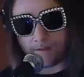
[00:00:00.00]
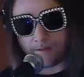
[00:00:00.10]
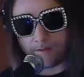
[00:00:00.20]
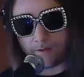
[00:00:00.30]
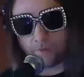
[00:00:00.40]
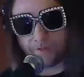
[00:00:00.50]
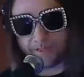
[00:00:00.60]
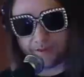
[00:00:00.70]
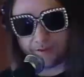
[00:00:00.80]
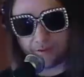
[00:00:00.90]

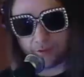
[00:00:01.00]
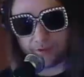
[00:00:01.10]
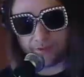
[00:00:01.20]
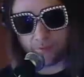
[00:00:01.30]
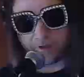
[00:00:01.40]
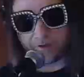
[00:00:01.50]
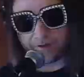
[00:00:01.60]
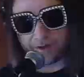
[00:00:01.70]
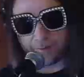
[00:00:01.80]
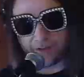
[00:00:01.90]
Only the one
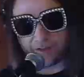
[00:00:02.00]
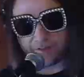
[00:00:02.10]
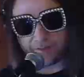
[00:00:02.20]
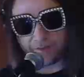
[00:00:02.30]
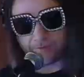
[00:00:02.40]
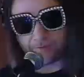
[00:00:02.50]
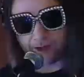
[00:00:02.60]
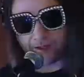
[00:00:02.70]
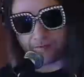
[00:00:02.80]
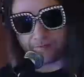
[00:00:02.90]
enemy on the
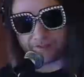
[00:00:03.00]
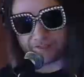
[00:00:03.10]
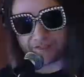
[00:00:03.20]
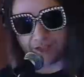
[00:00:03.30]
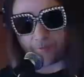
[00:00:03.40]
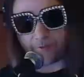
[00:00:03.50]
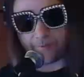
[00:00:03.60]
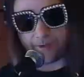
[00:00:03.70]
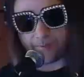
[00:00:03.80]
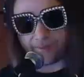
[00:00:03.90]
ground, which is how we
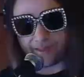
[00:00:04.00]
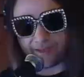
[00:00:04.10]
manipulate.